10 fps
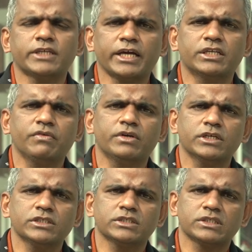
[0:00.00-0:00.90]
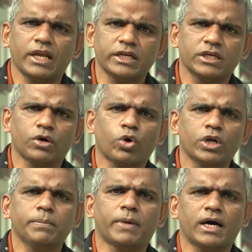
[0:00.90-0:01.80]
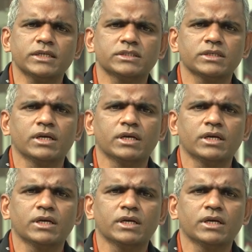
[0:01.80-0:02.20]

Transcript: activities like the Holy Mass,